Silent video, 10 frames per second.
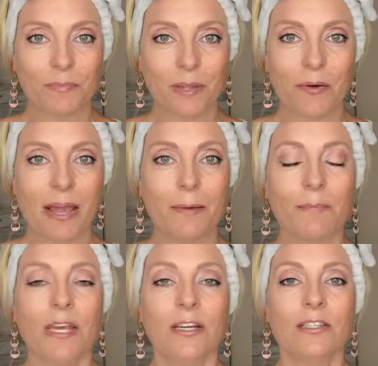Okay,
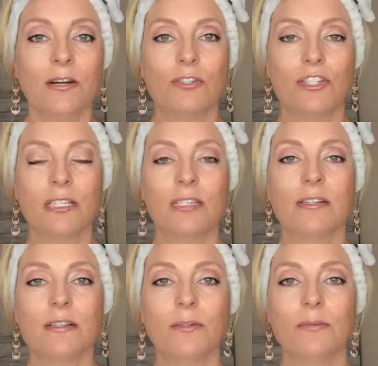so just a
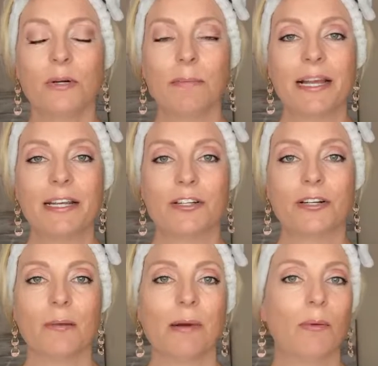little reminder
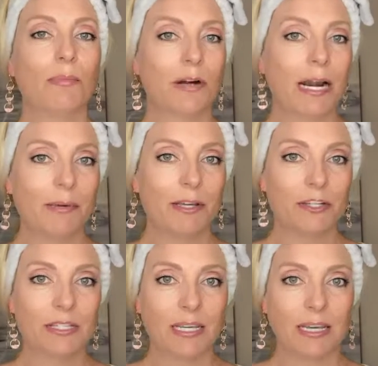about priming your
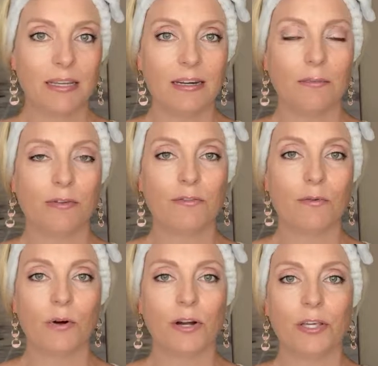skin
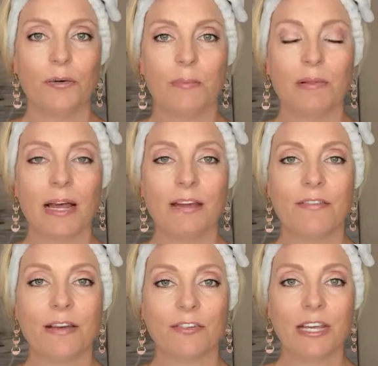before you apply
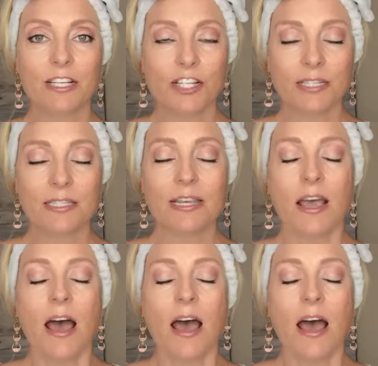foundations.